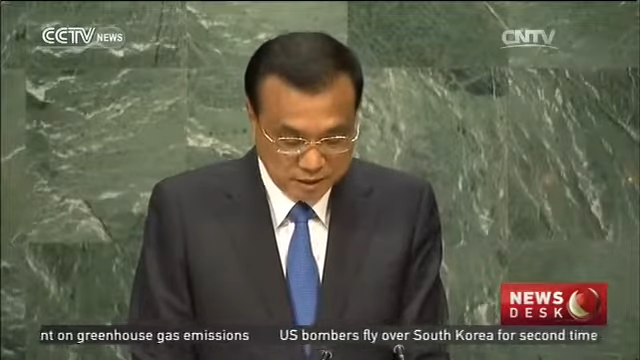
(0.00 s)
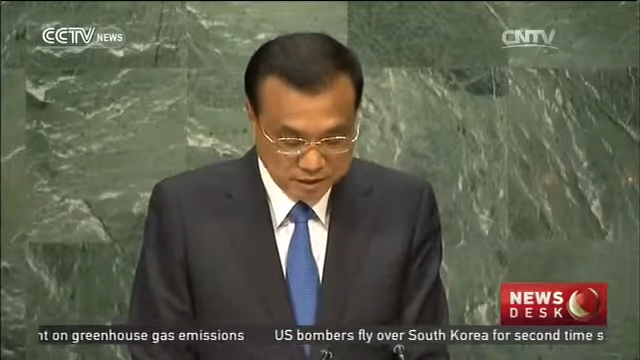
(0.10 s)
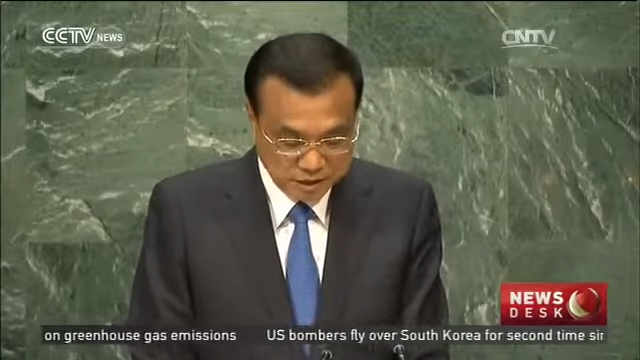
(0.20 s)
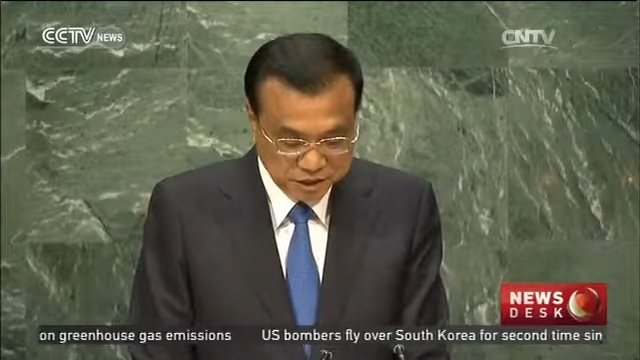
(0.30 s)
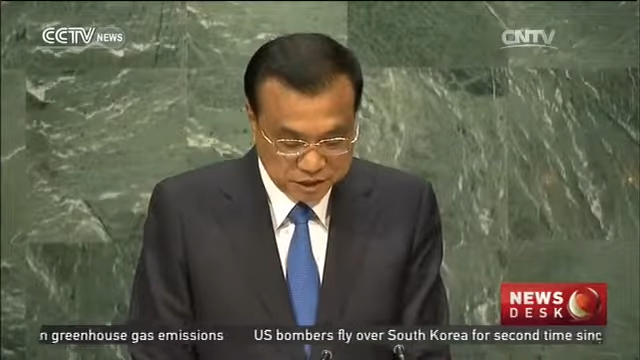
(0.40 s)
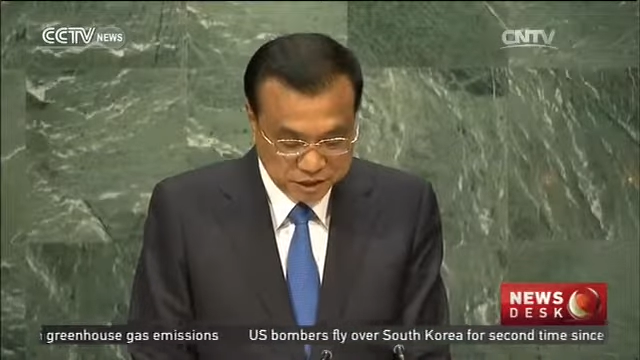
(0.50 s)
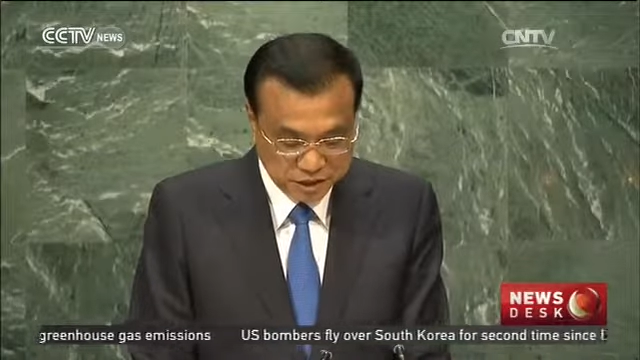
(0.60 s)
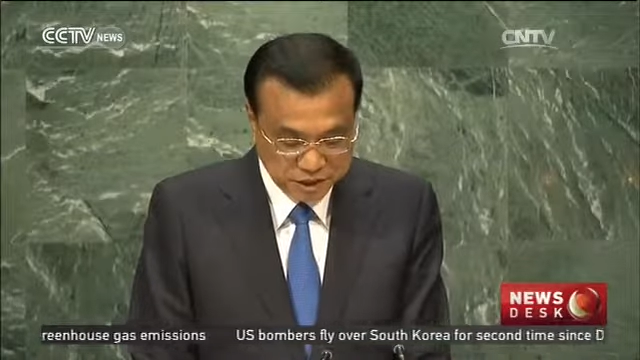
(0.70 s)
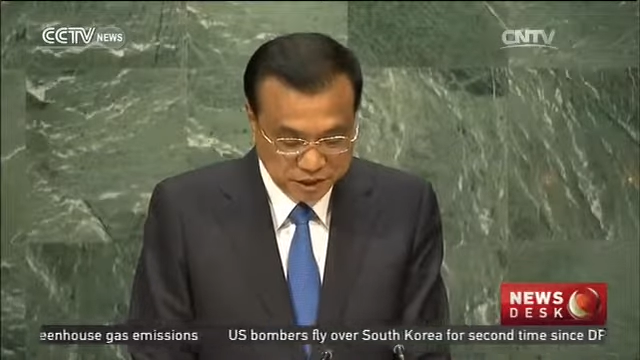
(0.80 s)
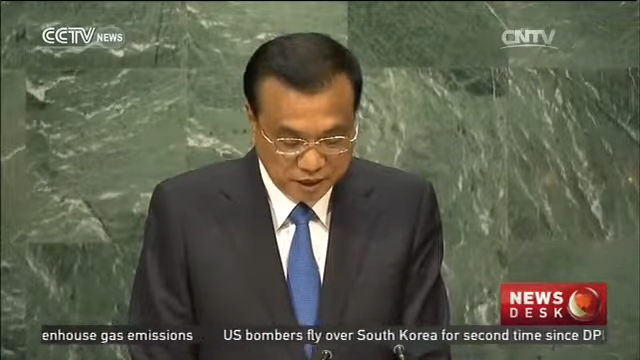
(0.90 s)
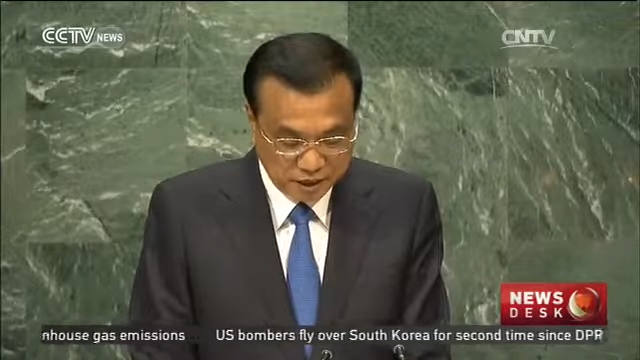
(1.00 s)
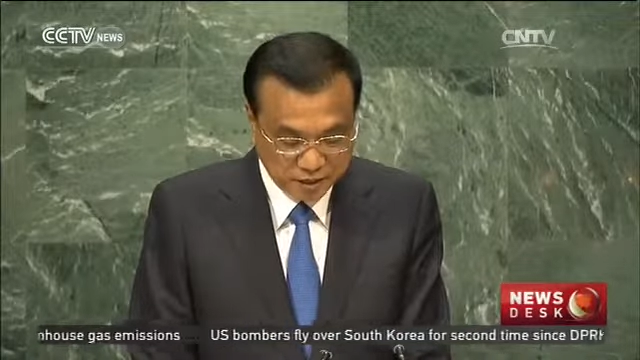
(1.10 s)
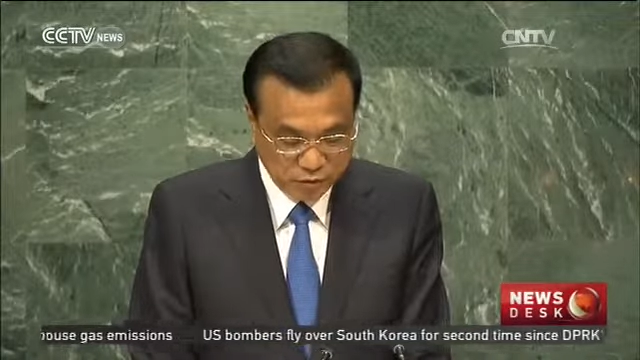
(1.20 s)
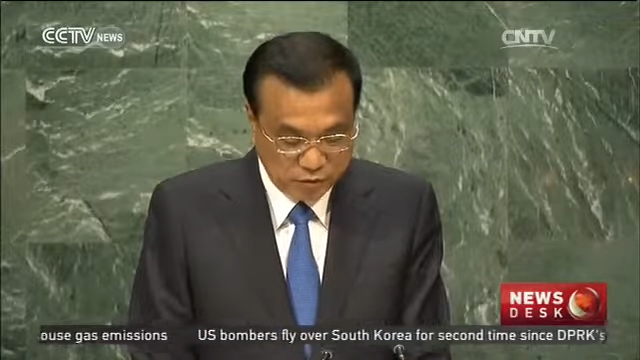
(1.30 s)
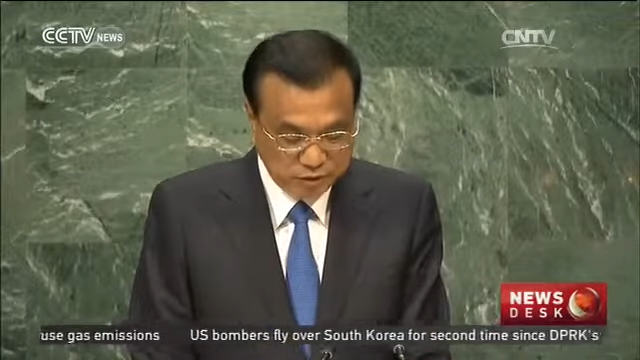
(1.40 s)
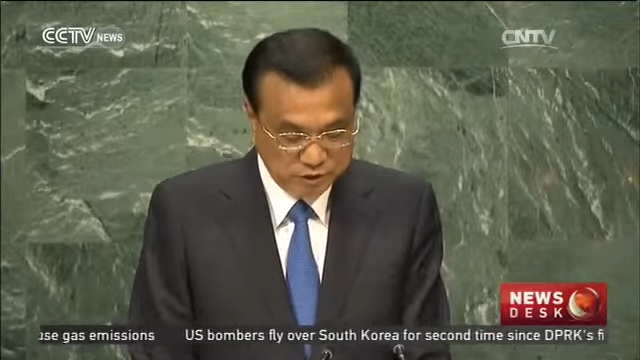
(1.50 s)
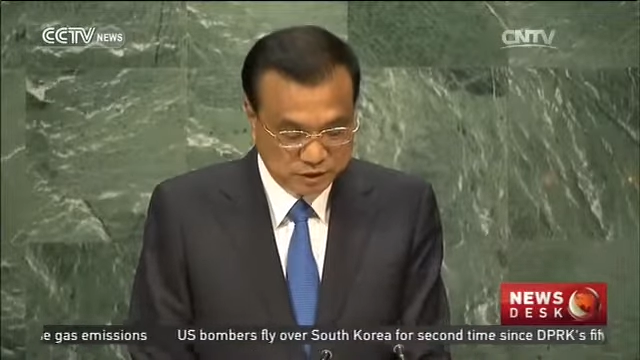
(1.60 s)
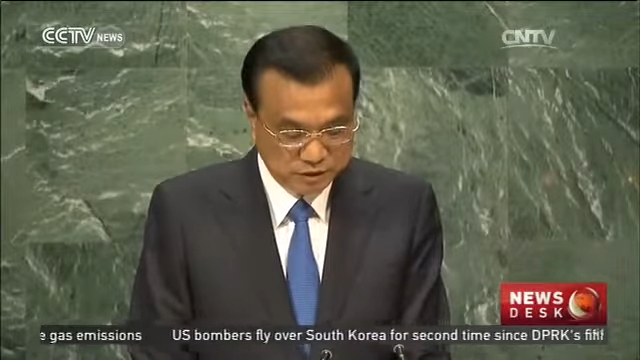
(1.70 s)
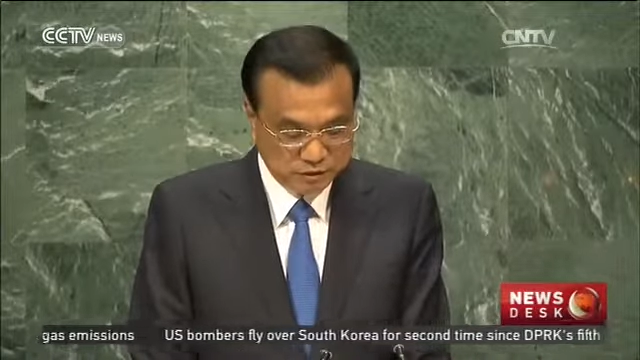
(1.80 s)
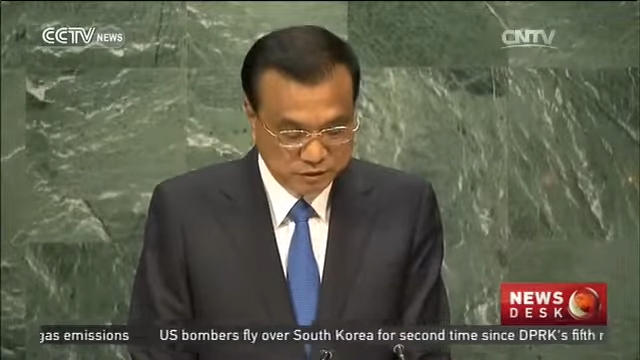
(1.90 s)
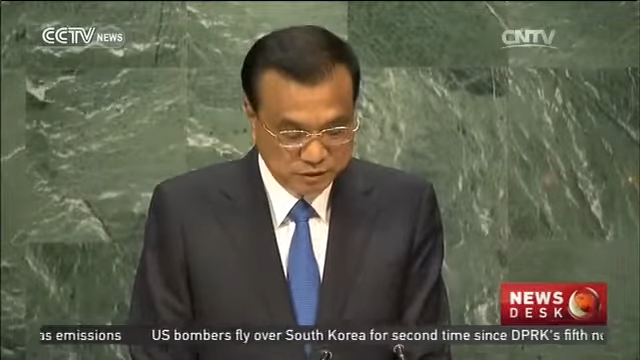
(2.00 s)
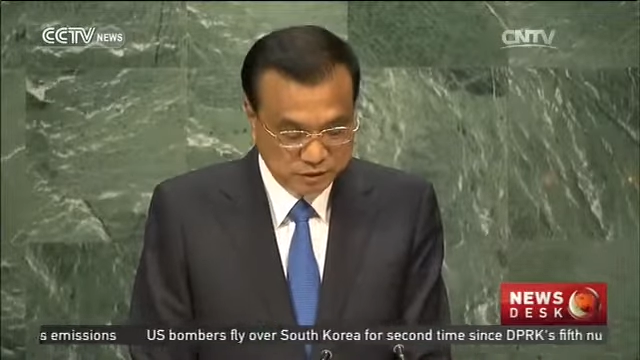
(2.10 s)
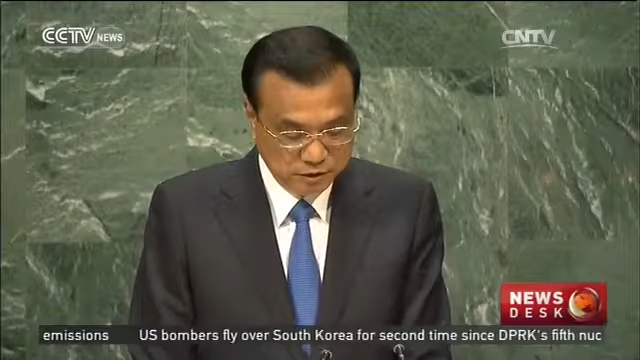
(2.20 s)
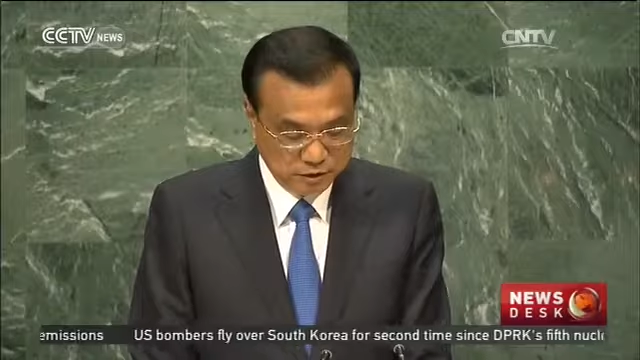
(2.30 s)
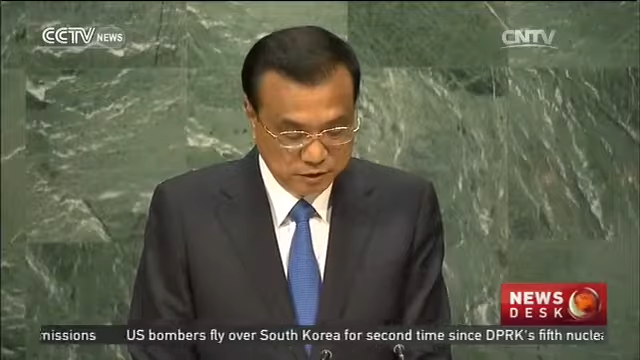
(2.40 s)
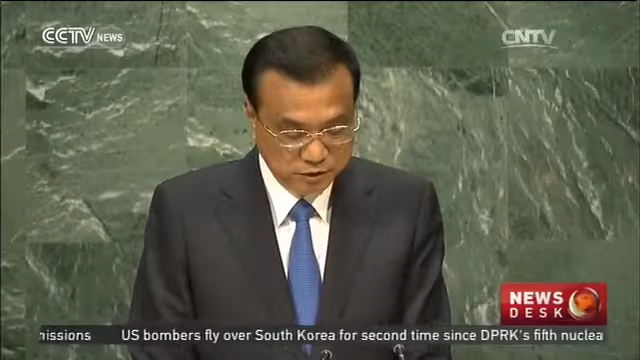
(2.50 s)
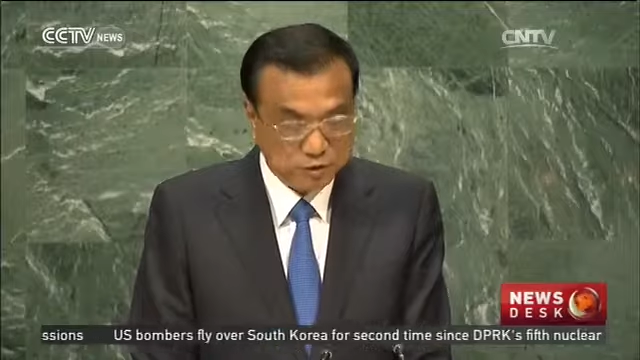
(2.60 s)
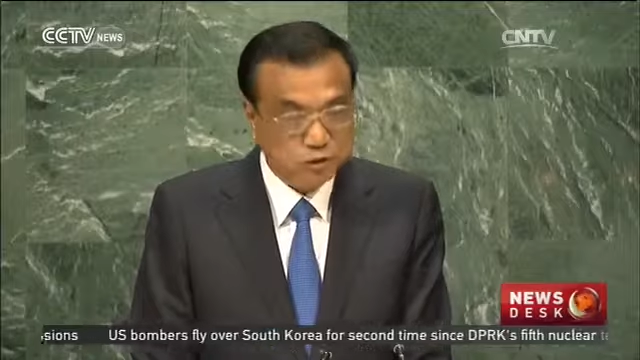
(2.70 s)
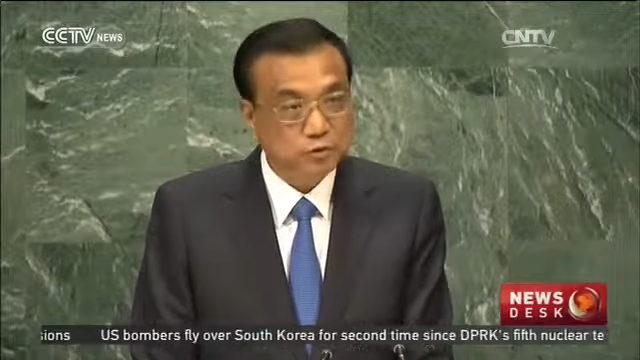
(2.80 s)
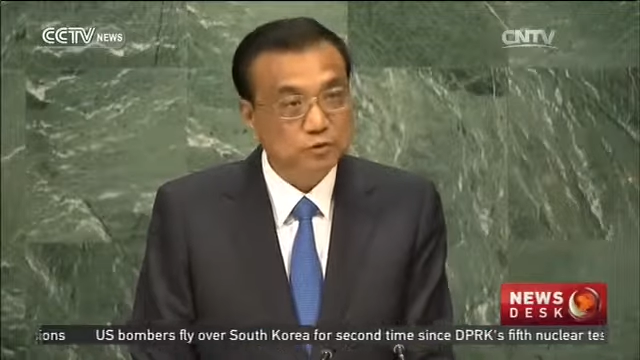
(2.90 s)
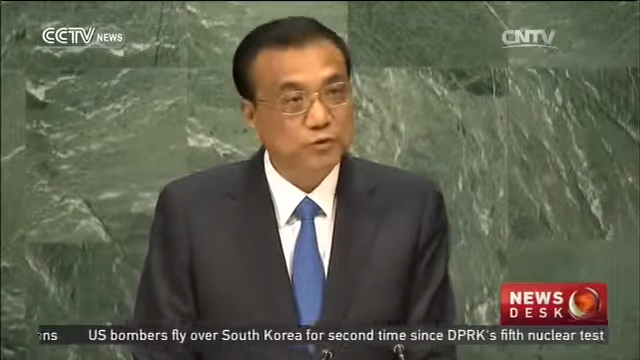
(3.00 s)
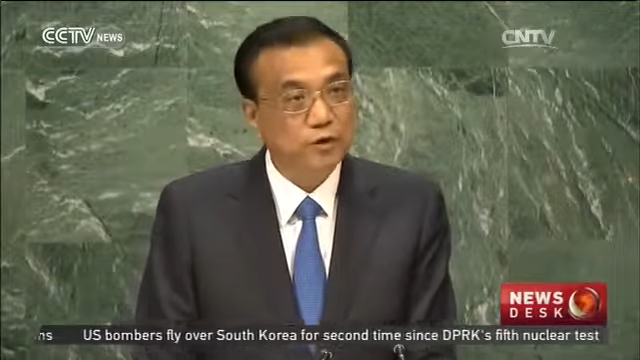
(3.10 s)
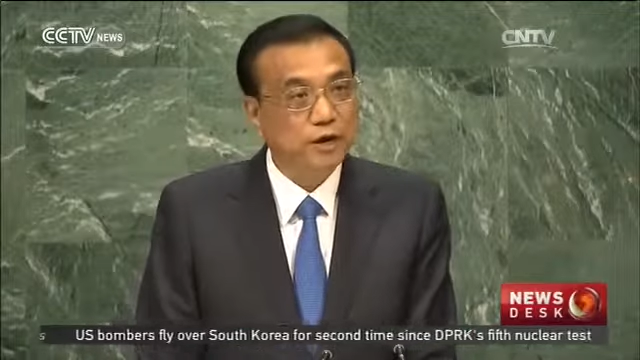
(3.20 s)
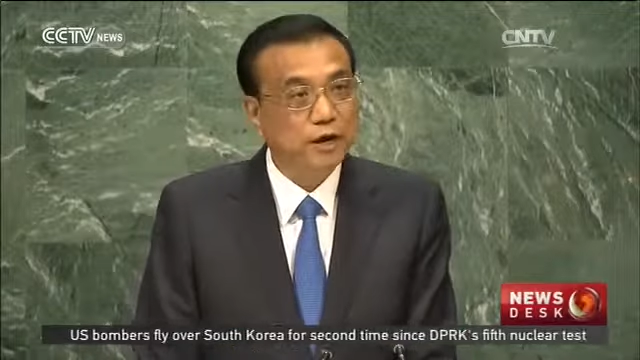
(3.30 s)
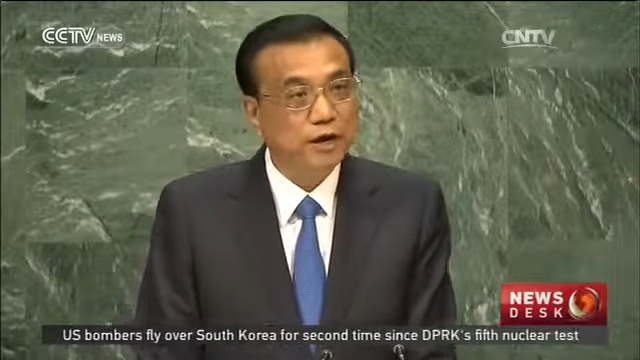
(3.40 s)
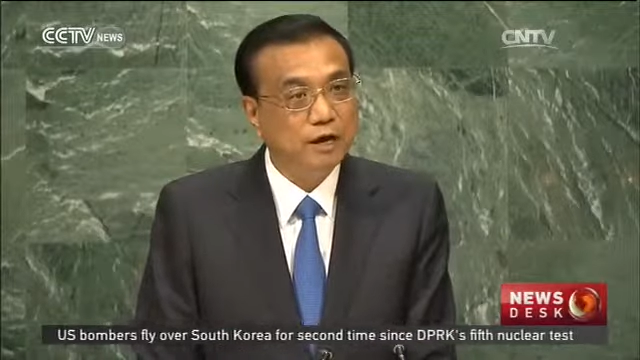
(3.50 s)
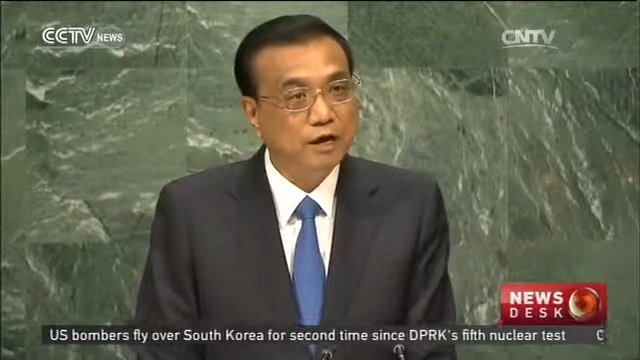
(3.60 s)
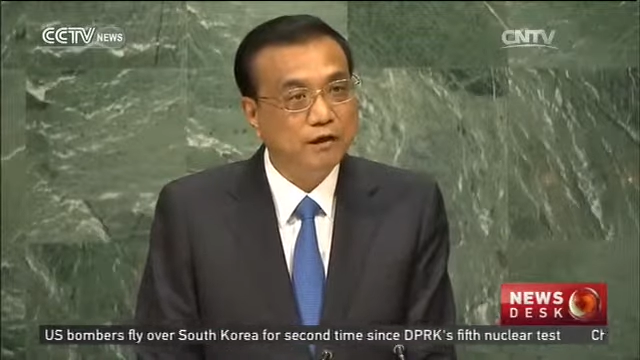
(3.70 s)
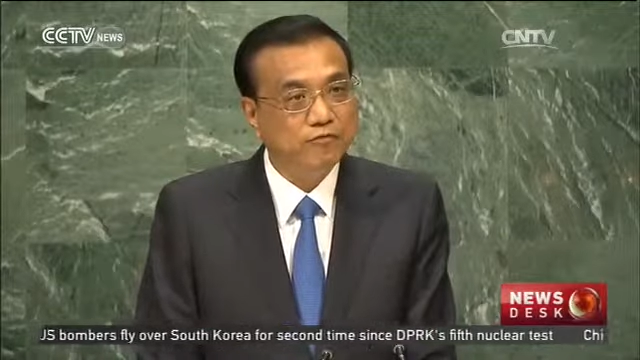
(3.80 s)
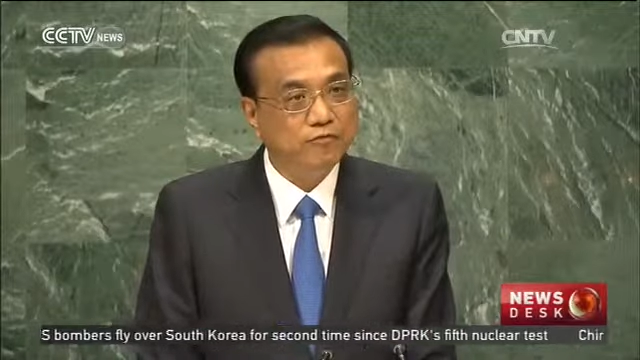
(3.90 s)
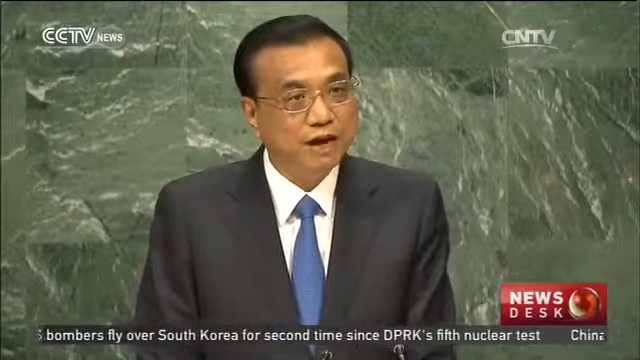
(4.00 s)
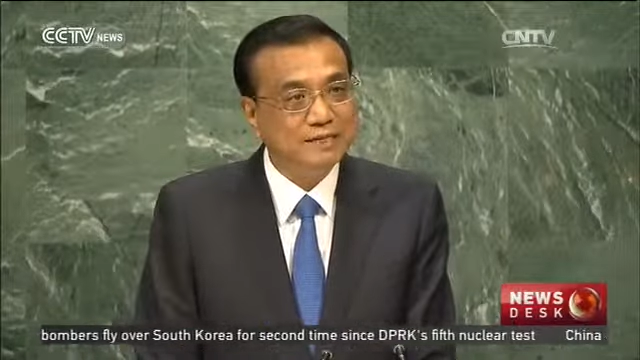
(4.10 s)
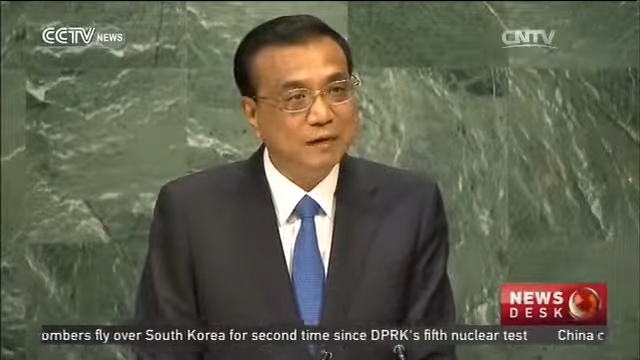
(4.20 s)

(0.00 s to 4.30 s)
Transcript: wars and conflicts, as well as terrorism. We need